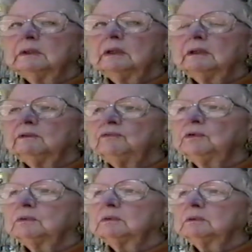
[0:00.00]
and if you
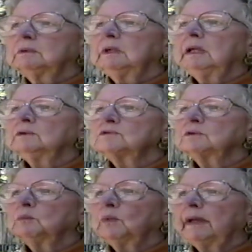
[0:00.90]
could answer
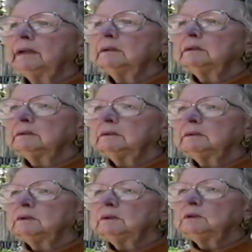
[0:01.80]
them right,
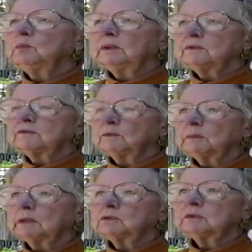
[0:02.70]
you won so
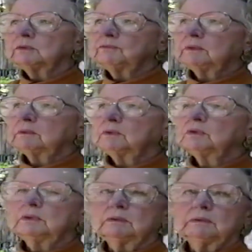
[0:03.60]
much, and if you
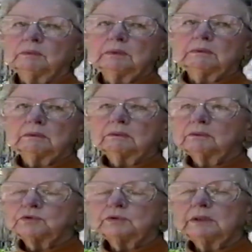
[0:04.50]
couldn't, well, of course
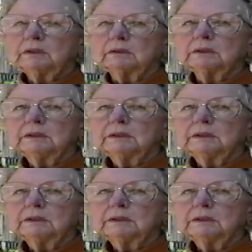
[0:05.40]
you didn't.